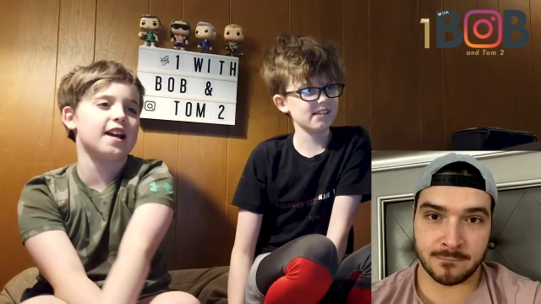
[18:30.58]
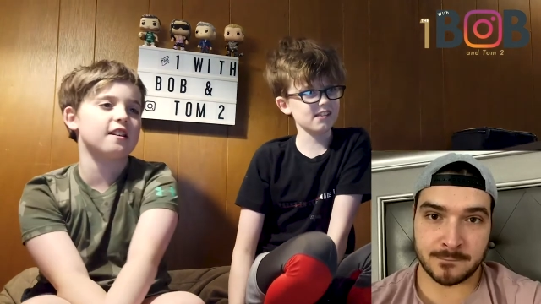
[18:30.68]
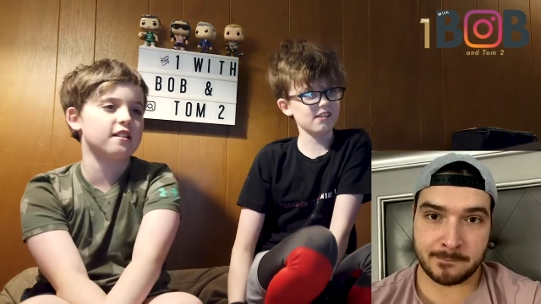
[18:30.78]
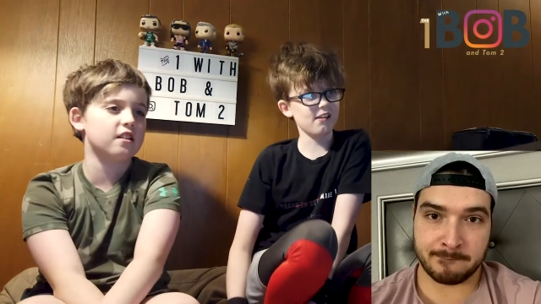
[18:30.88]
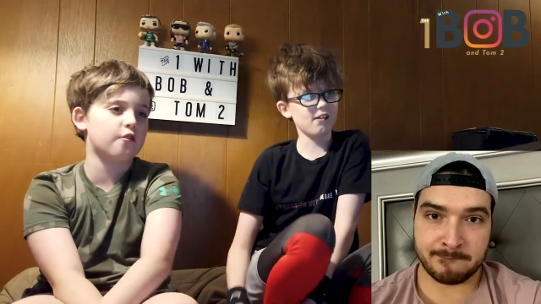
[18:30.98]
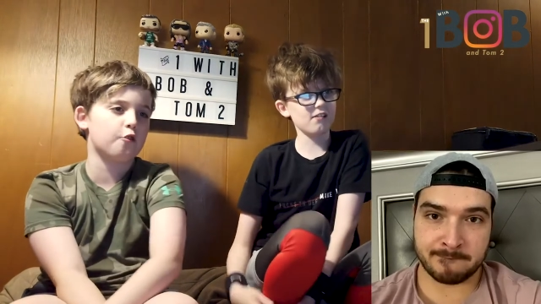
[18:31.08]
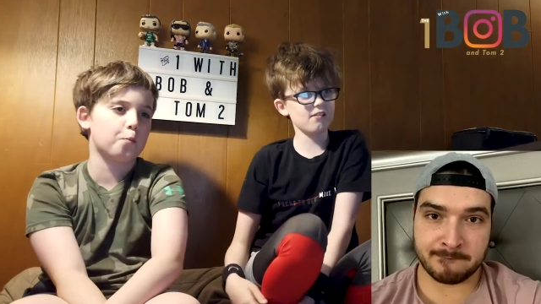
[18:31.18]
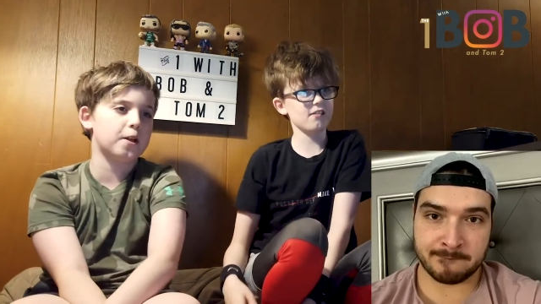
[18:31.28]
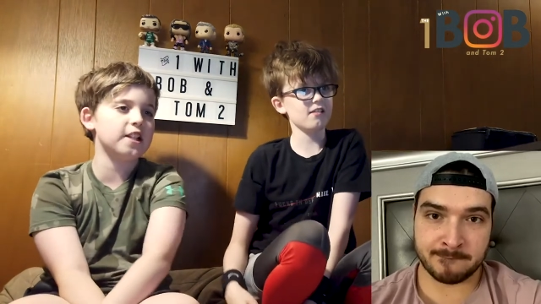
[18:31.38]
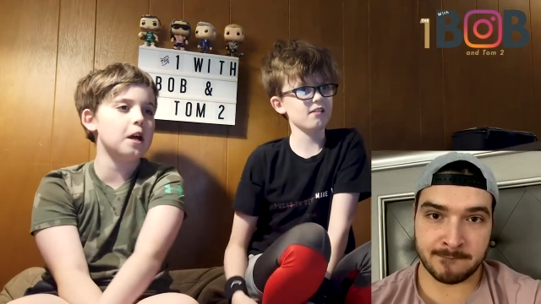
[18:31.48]
Speaker 1: Canada for
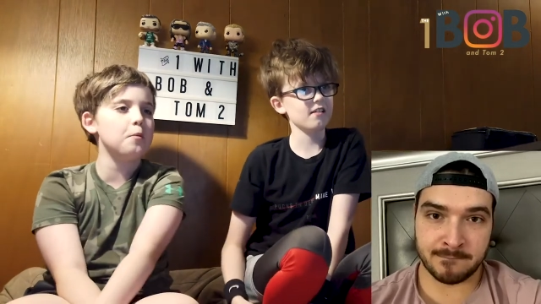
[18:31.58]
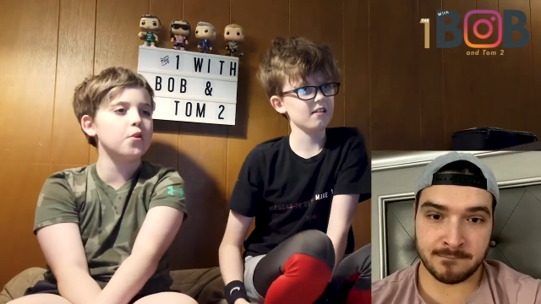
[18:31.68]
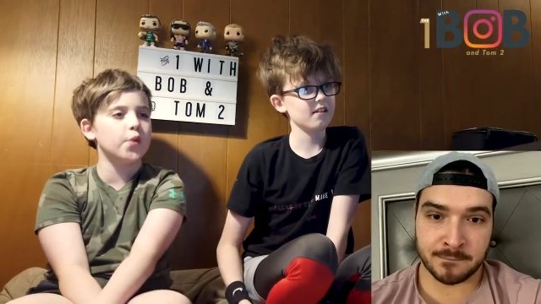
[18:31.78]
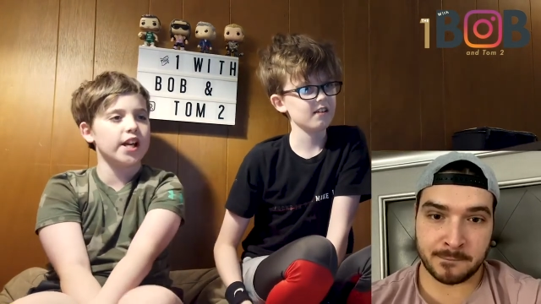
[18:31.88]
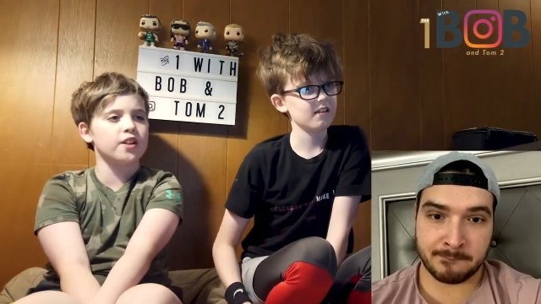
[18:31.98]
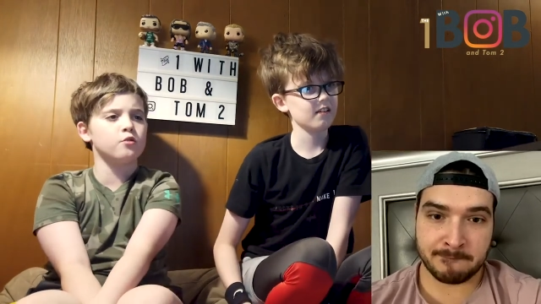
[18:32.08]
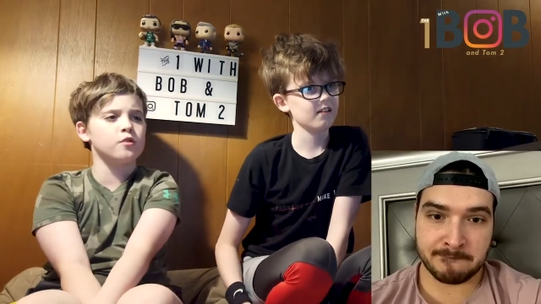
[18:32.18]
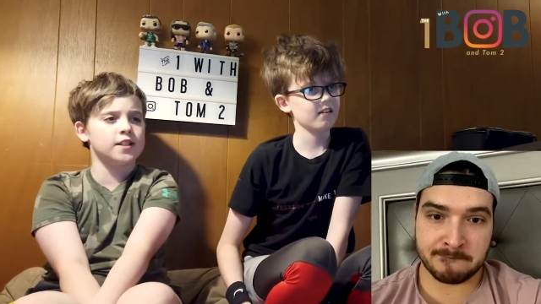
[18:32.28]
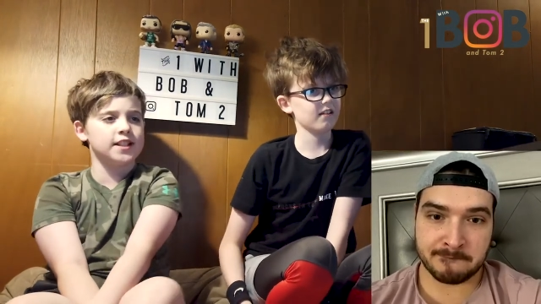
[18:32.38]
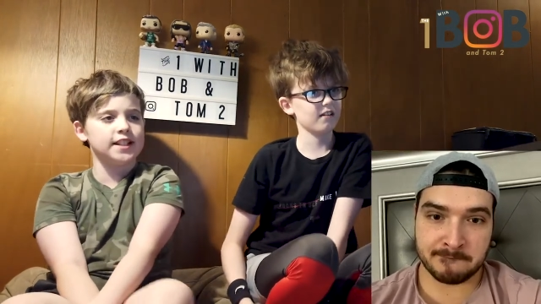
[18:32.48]
P W A or
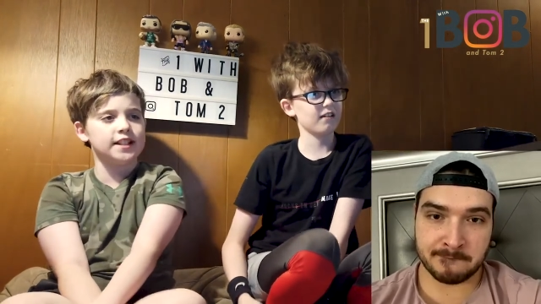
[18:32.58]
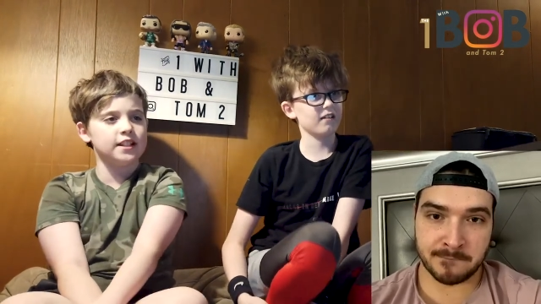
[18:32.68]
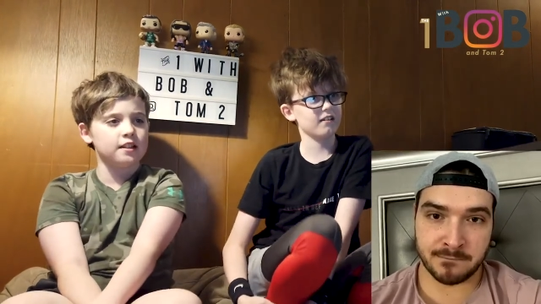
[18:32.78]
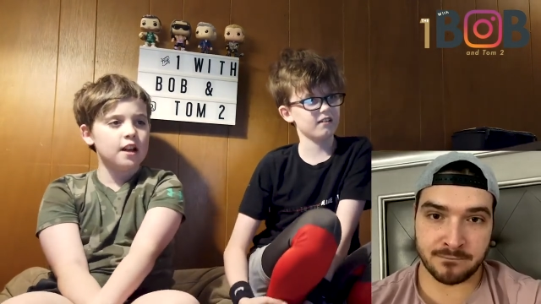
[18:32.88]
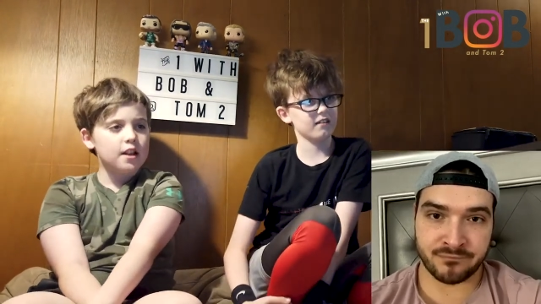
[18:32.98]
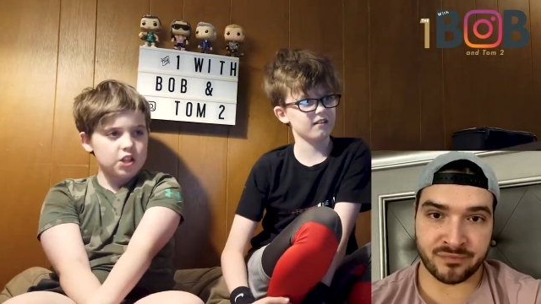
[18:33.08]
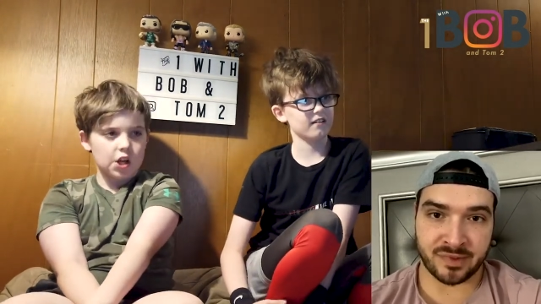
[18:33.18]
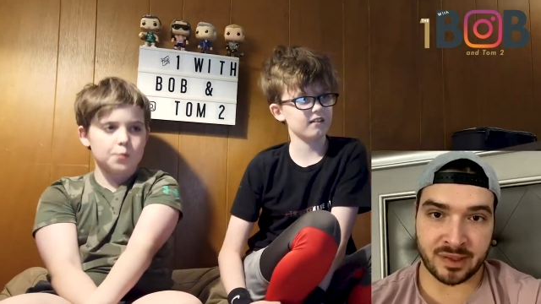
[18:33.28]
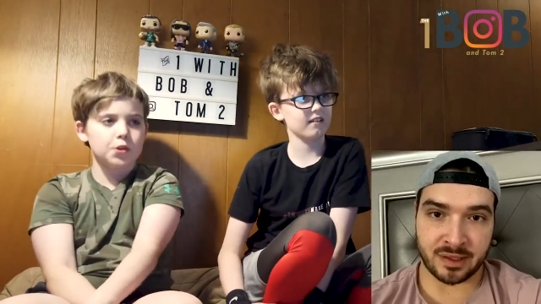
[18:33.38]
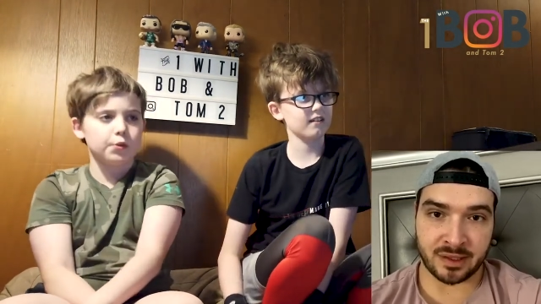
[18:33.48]
C
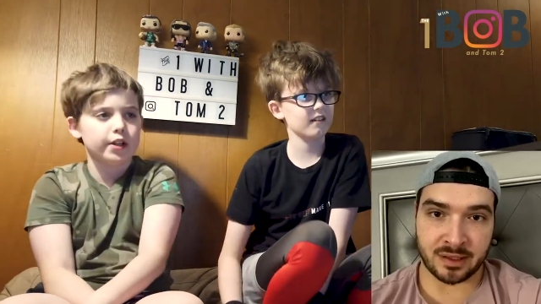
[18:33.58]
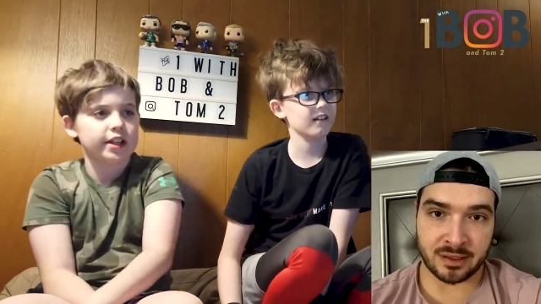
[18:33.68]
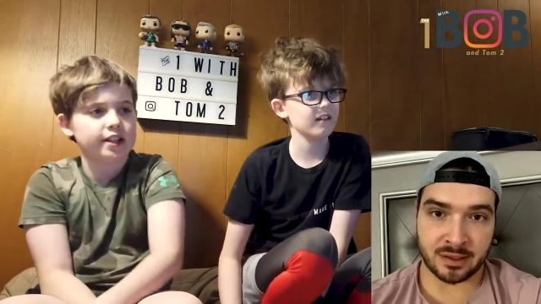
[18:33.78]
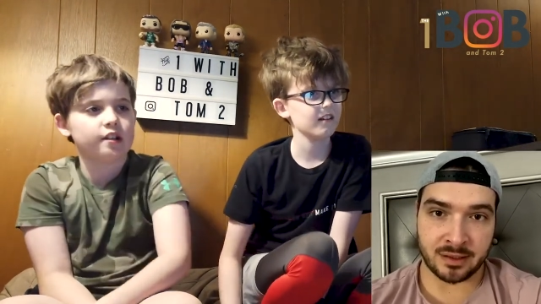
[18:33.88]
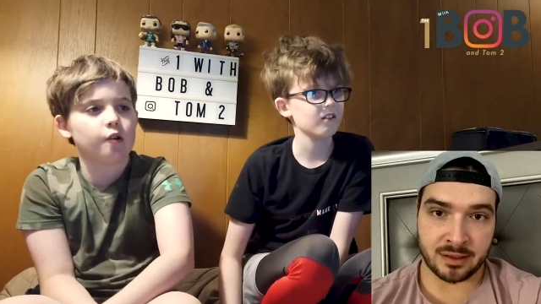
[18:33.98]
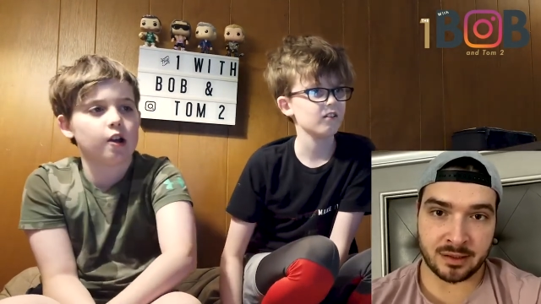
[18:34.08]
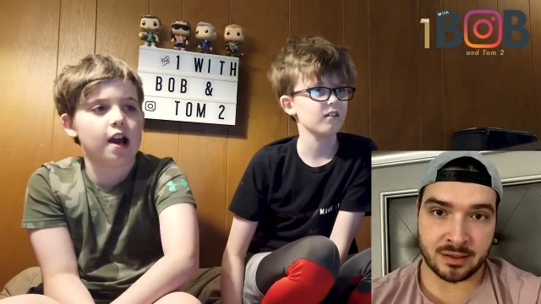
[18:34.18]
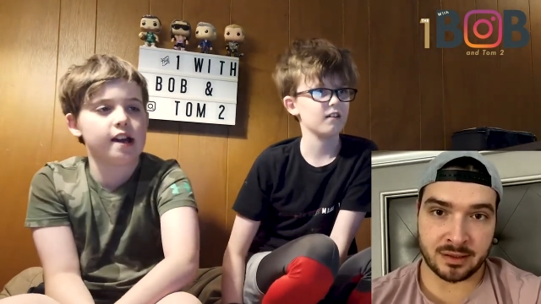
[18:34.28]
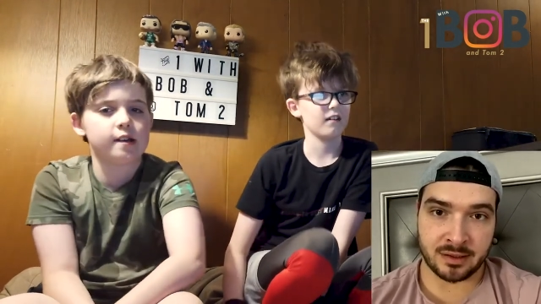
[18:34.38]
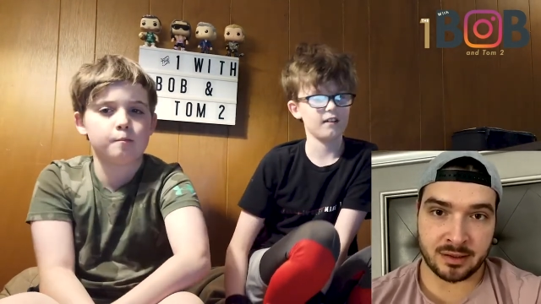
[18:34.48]
W E or
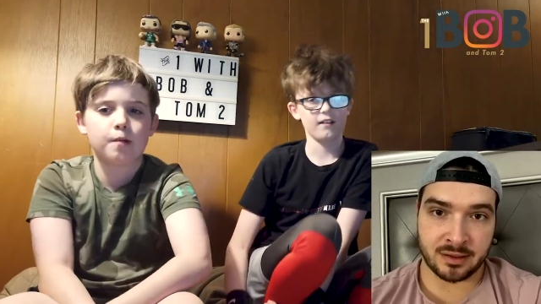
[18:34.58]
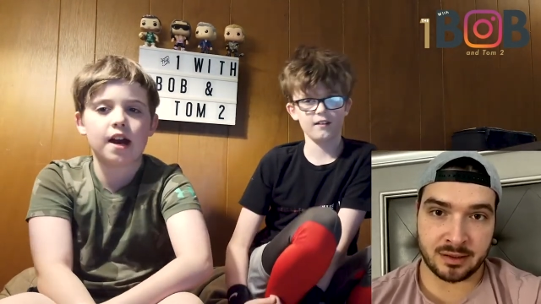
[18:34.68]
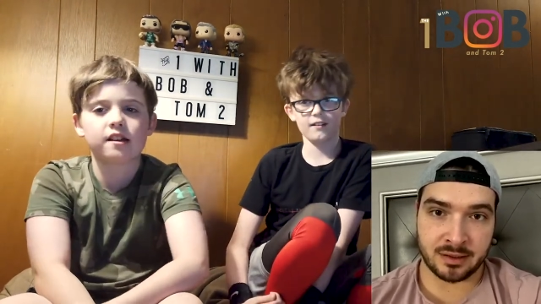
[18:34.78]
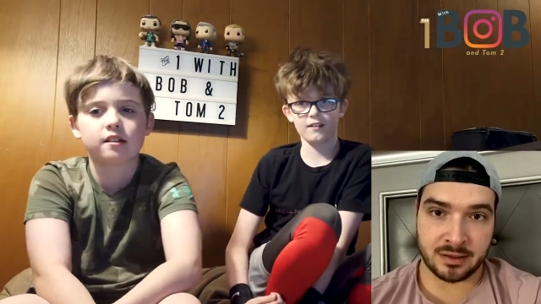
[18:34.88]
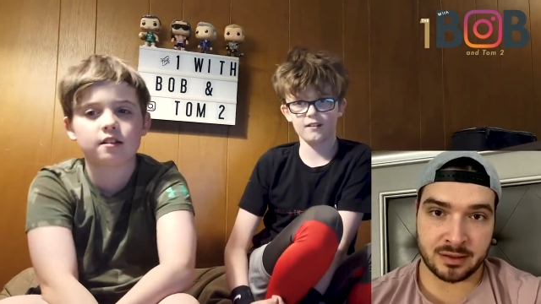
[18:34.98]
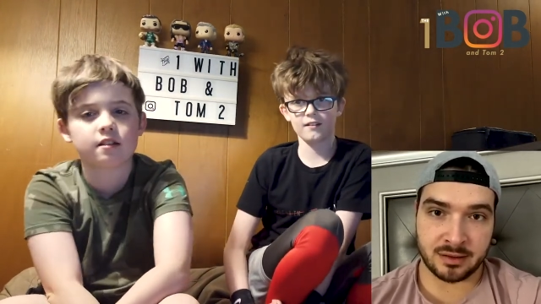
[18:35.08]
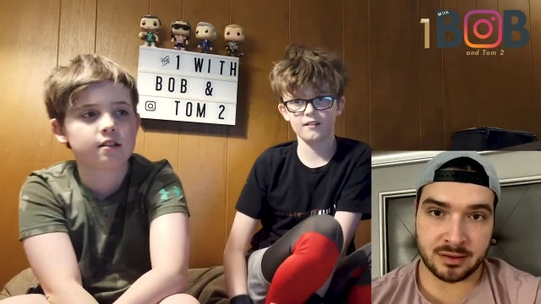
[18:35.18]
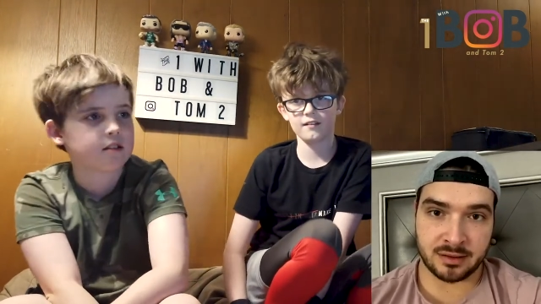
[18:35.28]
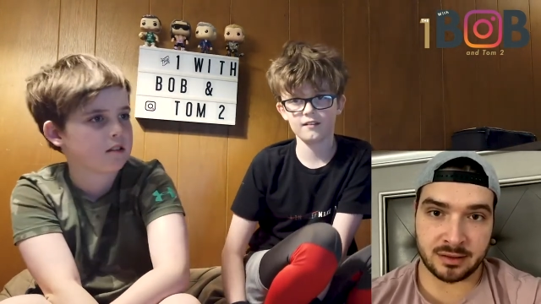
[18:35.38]
High Impact?